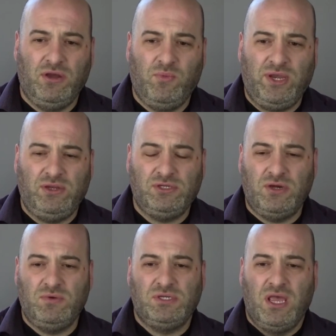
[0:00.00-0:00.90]
when you
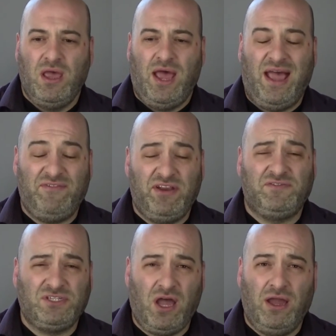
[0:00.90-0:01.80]
don't have
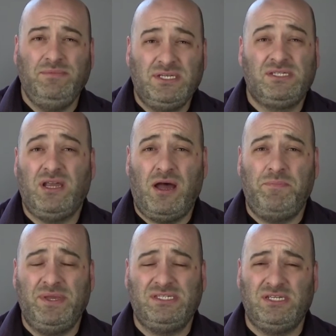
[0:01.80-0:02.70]
enough time to start a
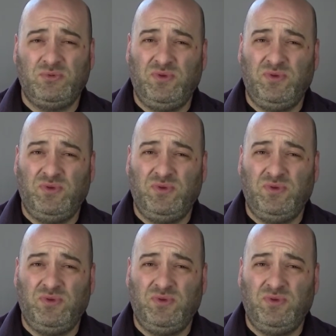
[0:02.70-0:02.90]
business.